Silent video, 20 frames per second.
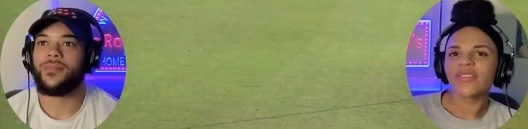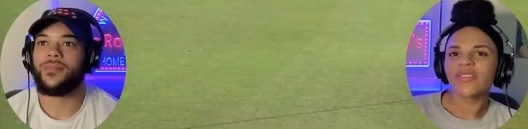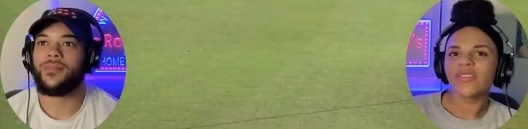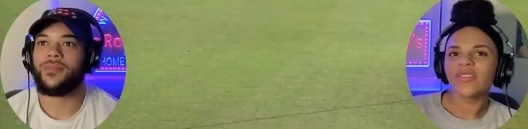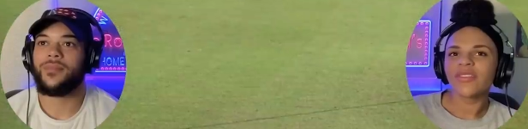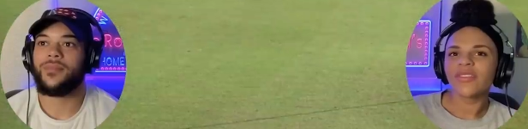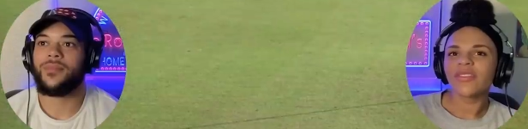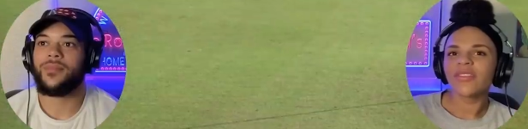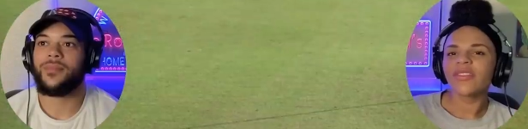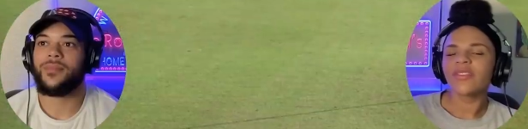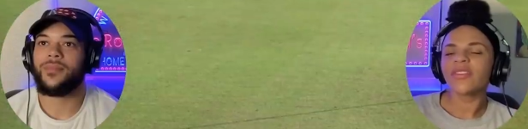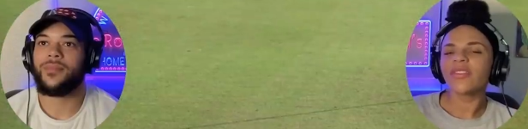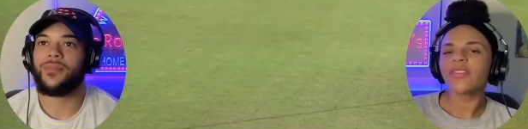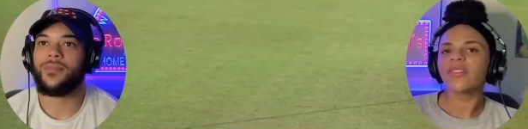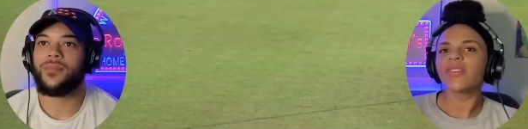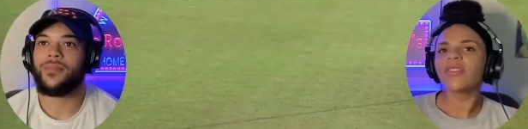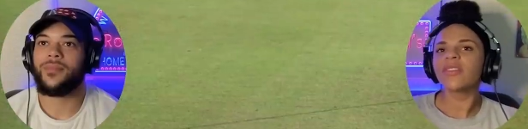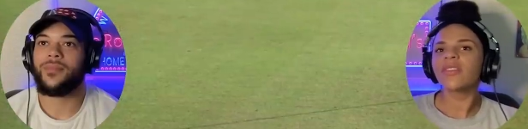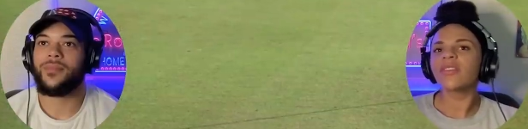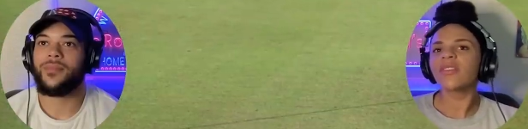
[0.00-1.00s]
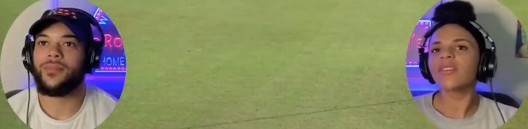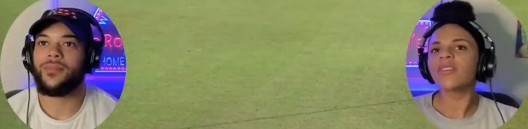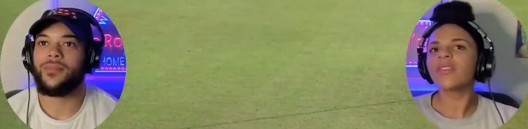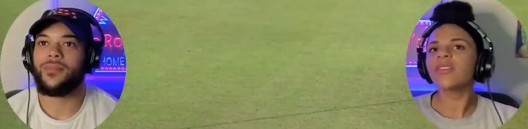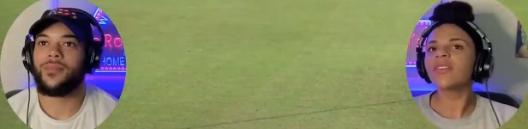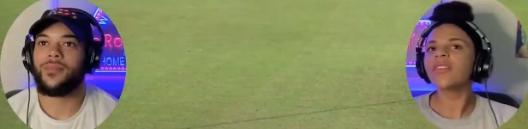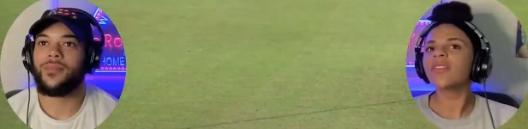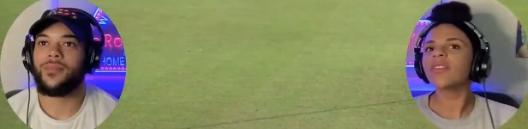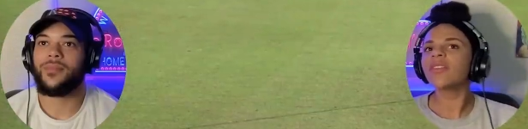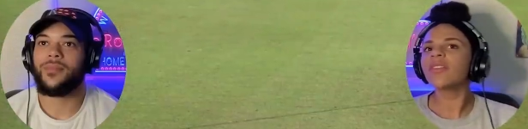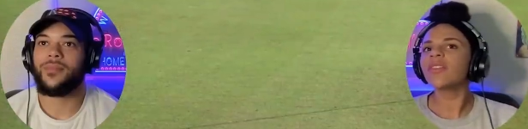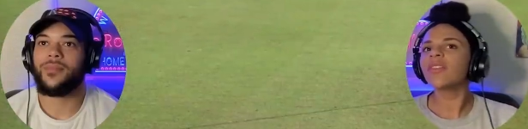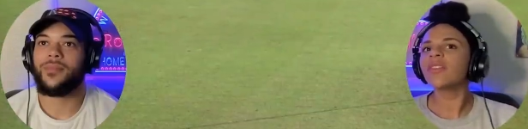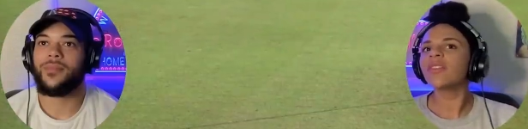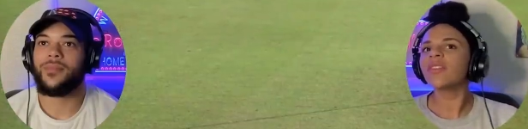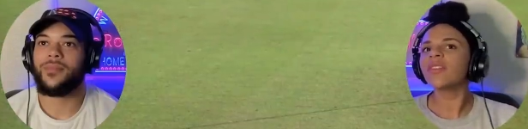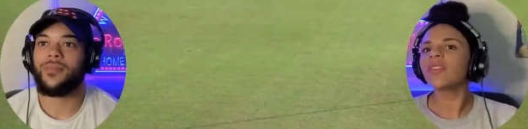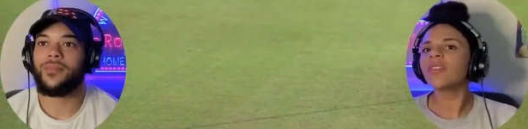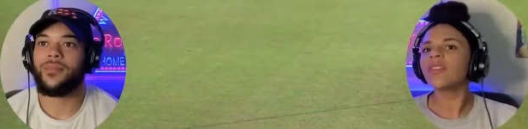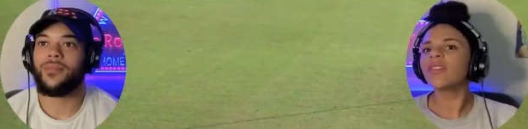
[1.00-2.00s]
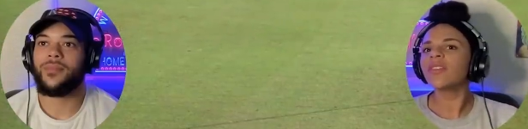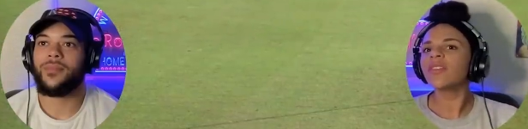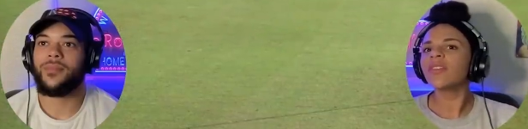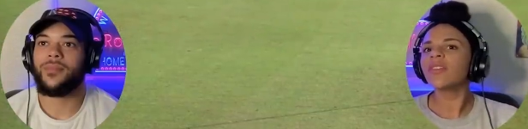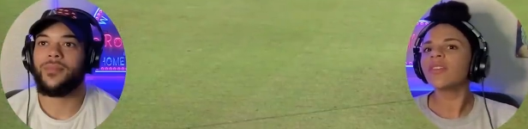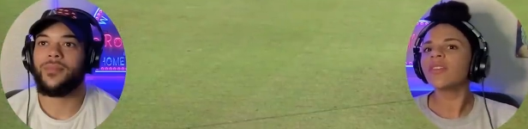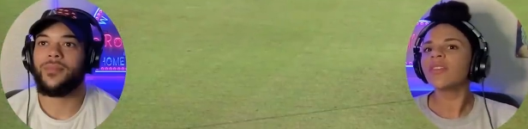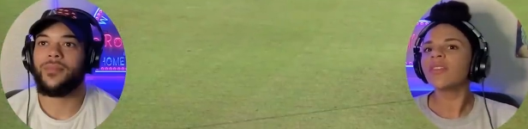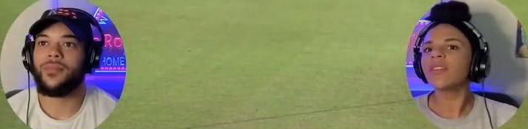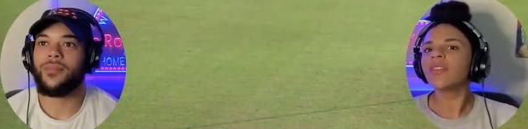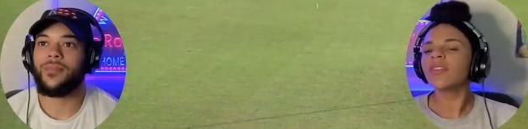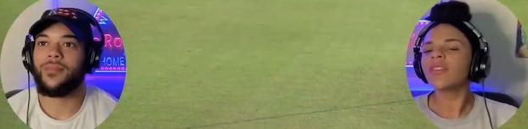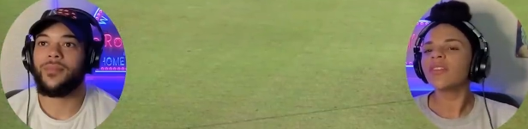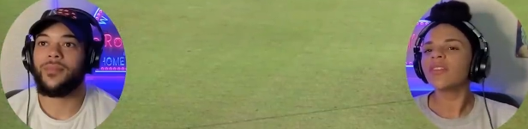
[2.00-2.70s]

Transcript: Nobody speaks.